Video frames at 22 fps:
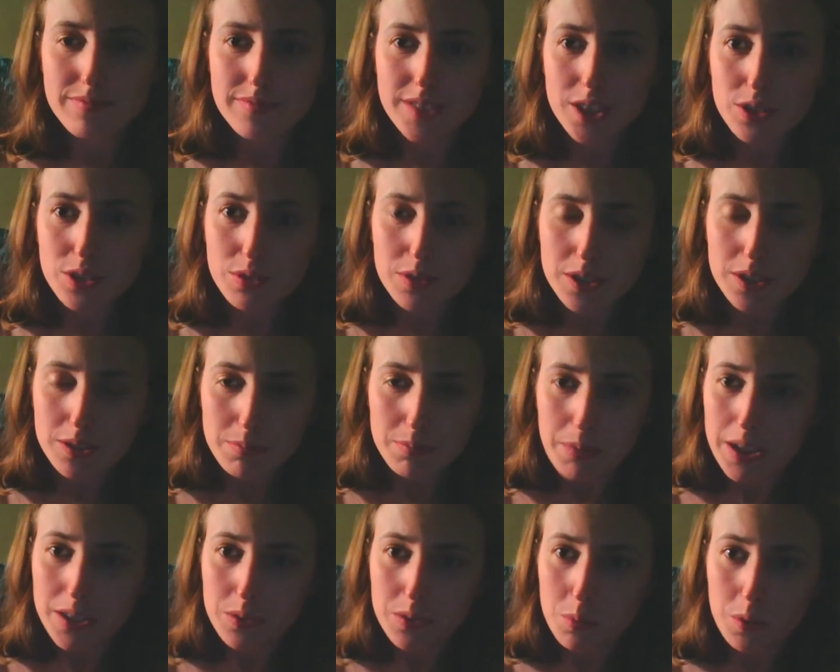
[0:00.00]

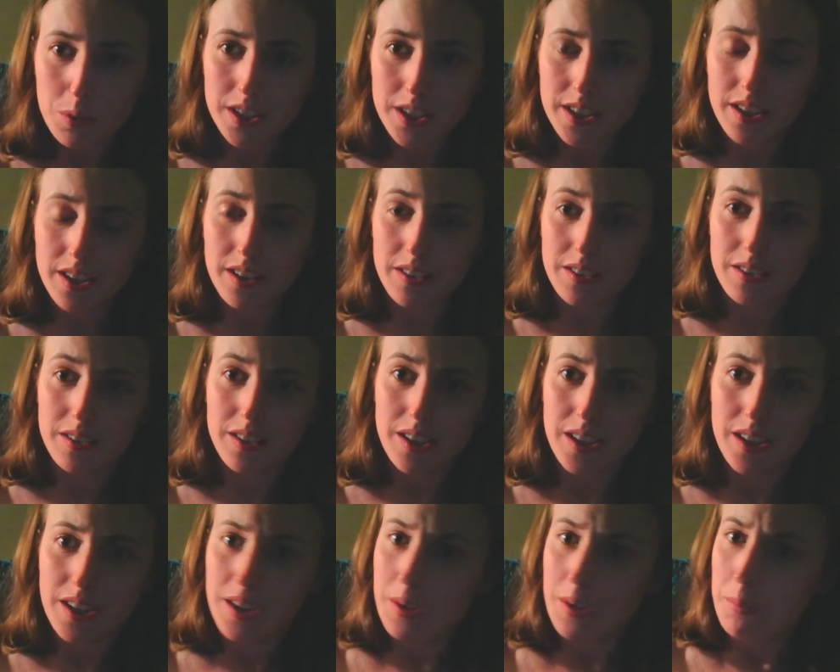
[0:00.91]
disrespect one another,
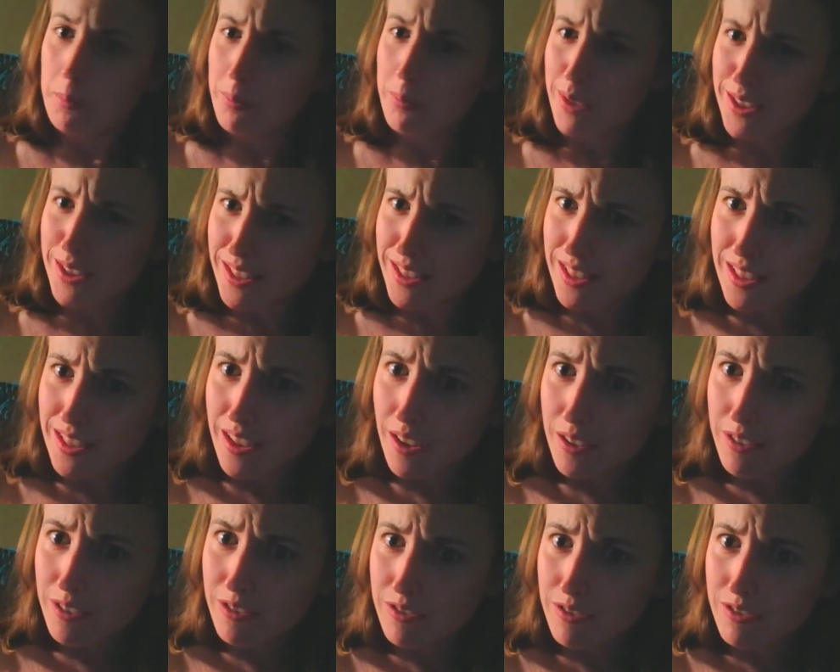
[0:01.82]
but
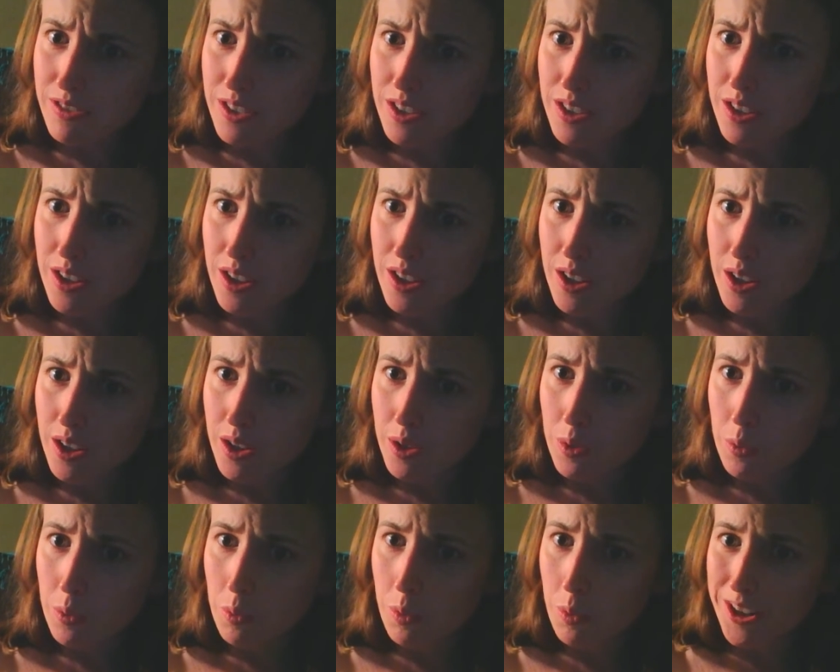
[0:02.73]
love
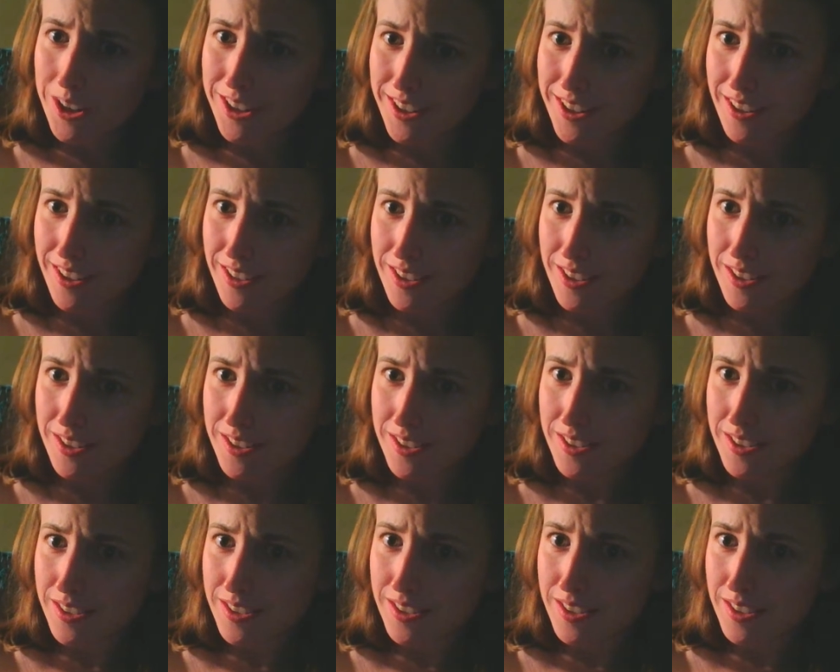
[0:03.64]
one another.
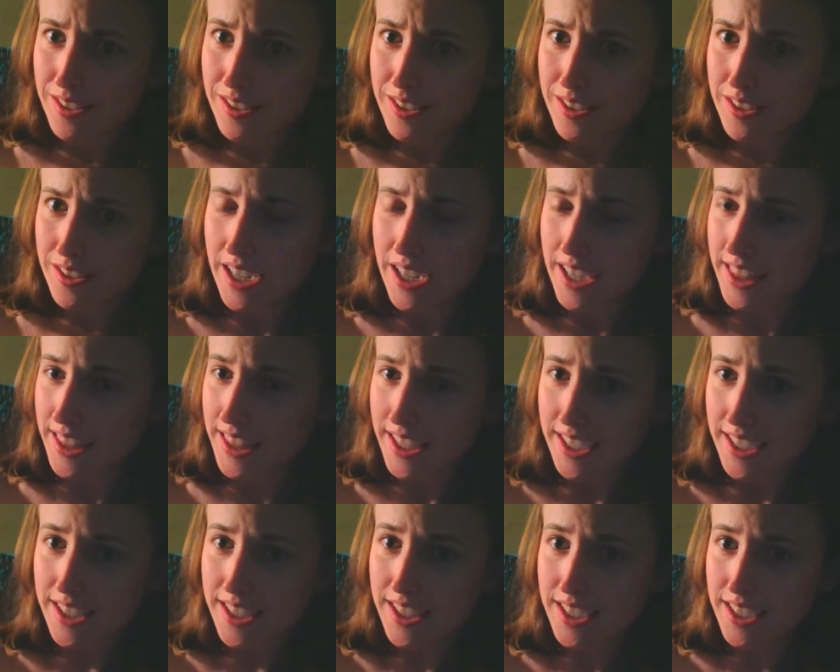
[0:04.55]
At the
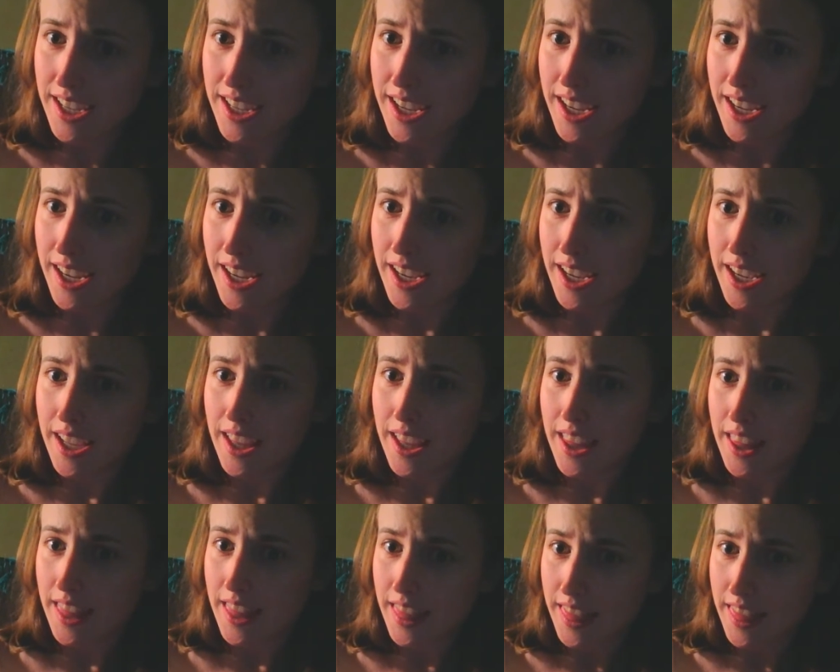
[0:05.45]
end of the day,
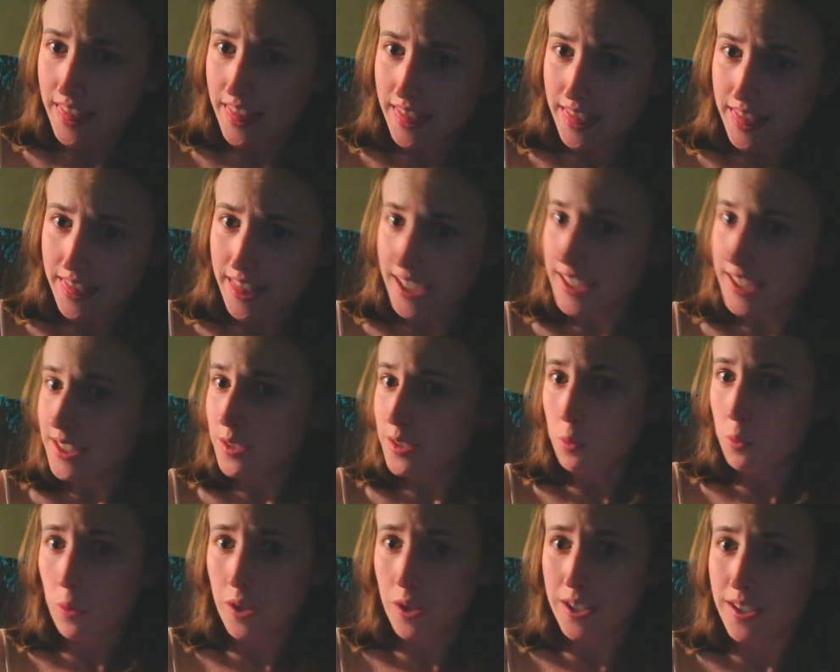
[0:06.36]
that's
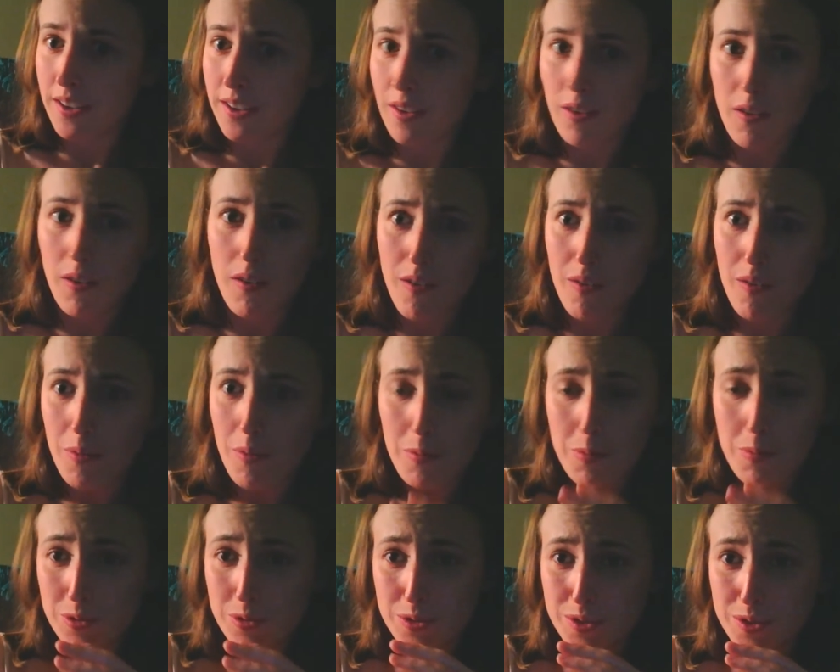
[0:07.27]
what
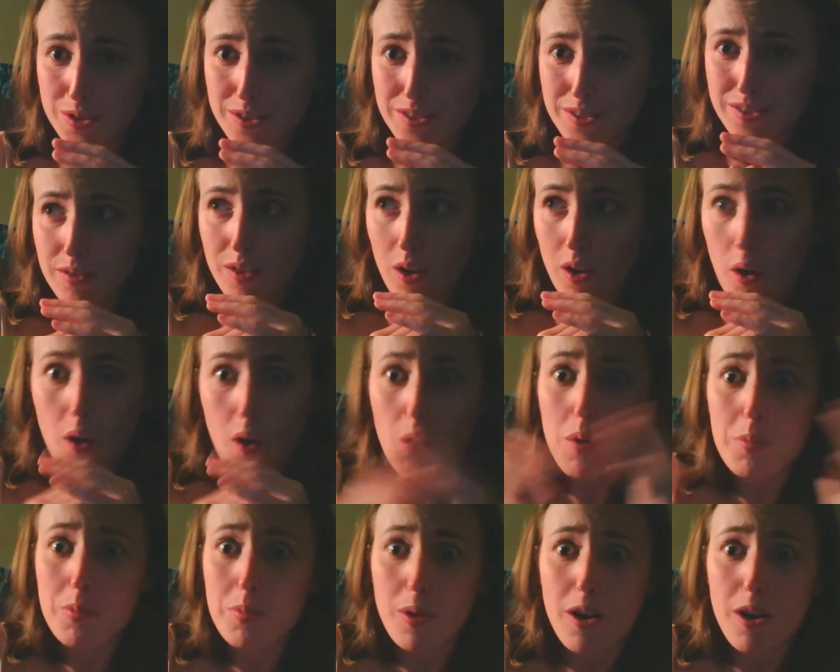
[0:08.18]
almost
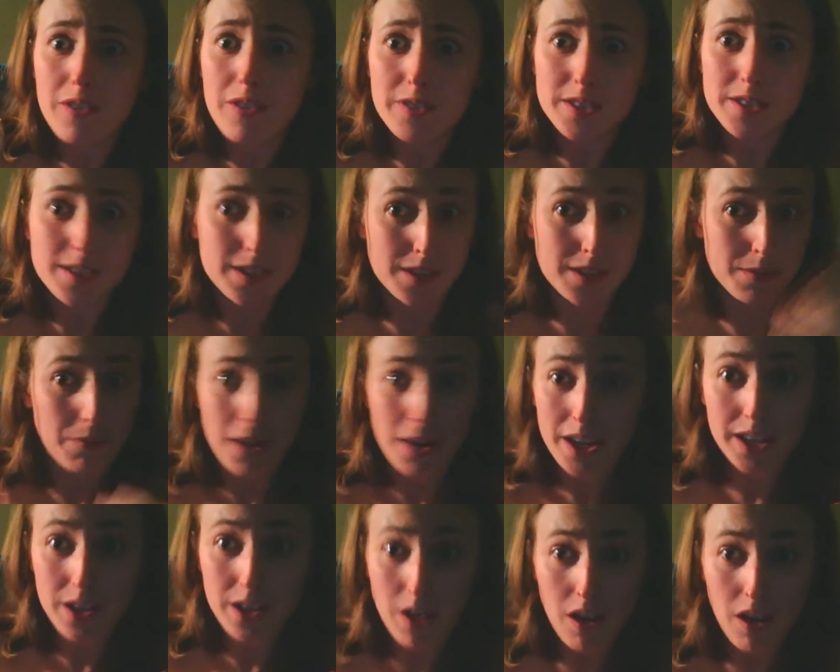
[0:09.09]
all prophets, to
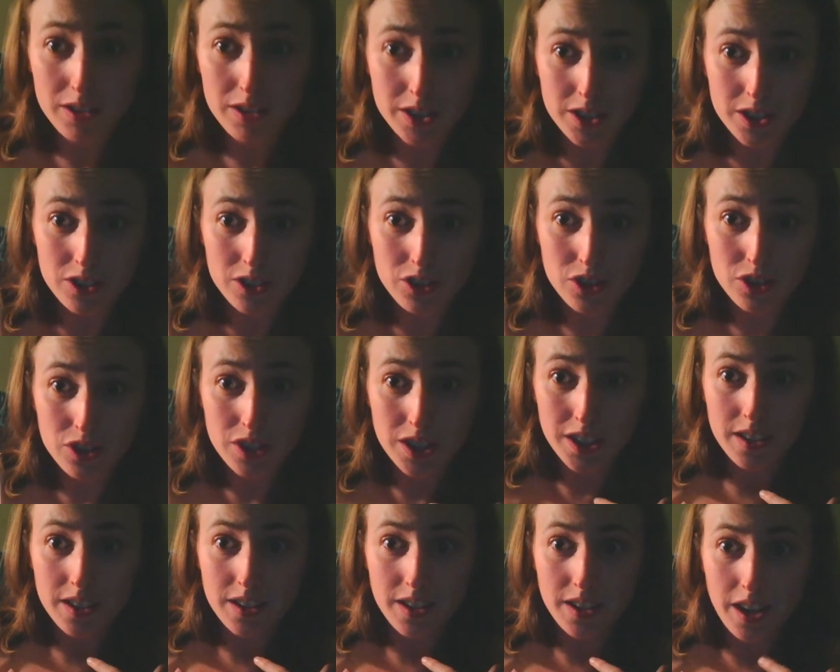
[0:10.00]
my knowledge,
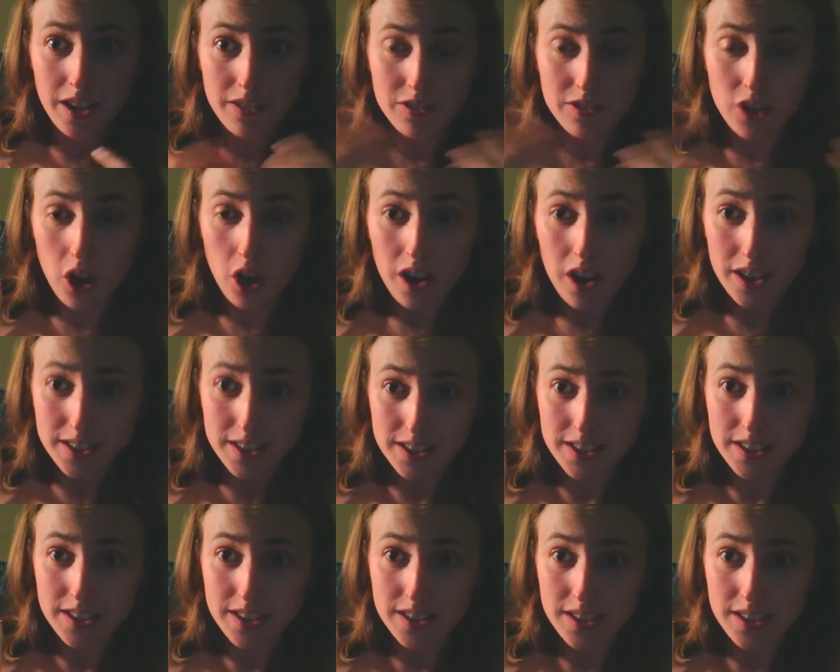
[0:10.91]
have taught.